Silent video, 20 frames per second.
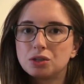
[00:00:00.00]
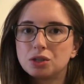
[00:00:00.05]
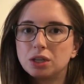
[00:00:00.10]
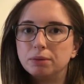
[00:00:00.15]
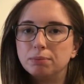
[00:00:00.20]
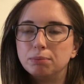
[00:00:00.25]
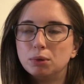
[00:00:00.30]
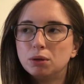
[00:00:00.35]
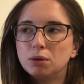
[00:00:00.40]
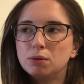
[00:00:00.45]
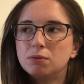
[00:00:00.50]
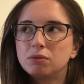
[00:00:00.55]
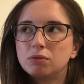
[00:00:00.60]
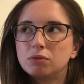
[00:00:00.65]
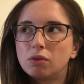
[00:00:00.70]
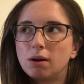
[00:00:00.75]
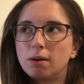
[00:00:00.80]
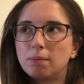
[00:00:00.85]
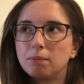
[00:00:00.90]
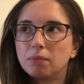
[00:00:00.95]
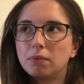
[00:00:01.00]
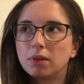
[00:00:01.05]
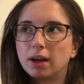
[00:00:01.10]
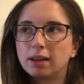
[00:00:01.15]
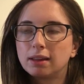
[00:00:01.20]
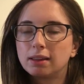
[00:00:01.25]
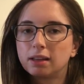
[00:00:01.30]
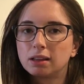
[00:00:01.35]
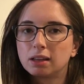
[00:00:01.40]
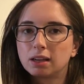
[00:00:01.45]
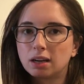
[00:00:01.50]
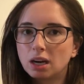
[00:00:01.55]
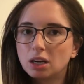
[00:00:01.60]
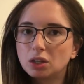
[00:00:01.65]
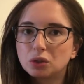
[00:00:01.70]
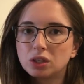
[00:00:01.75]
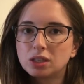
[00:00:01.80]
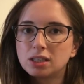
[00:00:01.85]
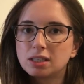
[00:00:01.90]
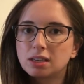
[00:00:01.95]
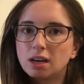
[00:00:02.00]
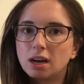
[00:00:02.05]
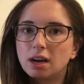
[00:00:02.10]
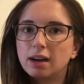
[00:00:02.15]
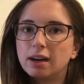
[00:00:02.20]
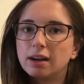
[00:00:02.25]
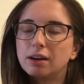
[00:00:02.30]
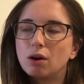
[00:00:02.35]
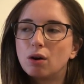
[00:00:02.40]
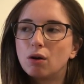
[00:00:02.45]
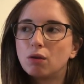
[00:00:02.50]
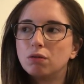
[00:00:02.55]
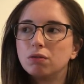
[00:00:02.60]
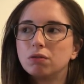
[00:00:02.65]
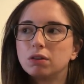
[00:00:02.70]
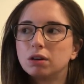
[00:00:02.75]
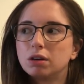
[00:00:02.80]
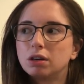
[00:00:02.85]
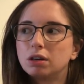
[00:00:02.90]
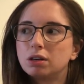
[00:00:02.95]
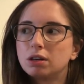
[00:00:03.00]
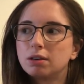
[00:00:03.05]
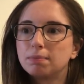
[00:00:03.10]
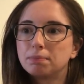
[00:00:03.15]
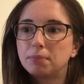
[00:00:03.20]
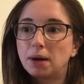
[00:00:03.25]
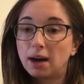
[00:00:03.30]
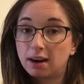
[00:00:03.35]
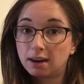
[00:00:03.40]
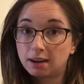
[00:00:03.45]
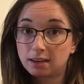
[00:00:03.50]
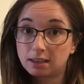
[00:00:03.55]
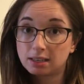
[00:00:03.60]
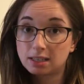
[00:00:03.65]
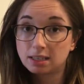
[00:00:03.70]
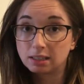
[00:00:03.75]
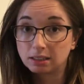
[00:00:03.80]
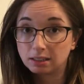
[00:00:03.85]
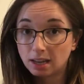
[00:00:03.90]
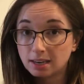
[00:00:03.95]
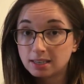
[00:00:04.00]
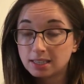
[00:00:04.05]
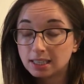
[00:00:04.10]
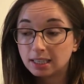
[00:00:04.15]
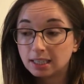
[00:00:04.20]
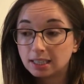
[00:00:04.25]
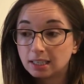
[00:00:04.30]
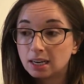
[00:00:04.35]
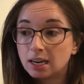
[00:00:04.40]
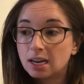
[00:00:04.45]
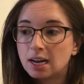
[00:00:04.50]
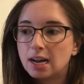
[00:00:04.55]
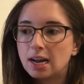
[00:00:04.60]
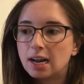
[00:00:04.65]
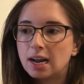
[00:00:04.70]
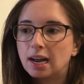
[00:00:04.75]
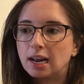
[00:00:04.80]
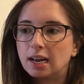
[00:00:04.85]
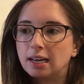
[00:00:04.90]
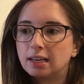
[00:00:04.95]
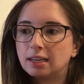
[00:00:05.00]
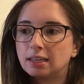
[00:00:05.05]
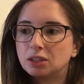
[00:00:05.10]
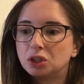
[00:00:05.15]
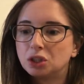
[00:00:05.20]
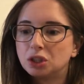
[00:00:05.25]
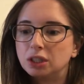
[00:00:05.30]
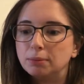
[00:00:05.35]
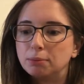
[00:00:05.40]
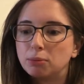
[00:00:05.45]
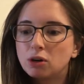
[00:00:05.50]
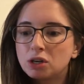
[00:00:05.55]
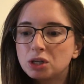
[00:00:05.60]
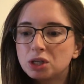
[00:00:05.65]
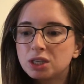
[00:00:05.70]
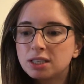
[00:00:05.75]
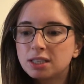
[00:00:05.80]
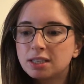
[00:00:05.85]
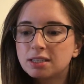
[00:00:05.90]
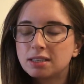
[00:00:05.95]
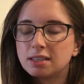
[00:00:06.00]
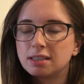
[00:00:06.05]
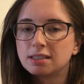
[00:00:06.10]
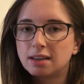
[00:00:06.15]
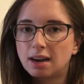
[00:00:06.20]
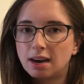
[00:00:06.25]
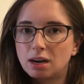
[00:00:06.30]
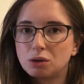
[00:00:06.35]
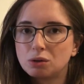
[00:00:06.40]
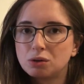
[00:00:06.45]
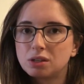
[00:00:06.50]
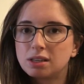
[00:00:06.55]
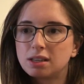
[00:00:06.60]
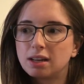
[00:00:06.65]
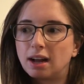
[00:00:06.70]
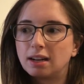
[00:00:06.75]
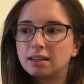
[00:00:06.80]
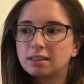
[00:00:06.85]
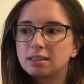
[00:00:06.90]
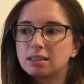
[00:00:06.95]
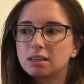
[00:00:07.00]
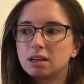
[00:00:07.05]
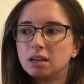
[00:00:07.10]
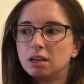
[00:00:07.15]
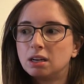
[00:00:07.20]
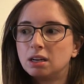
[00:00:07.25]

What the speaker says: She moves from, I think, the countryside over back to London, and she purchases this house that's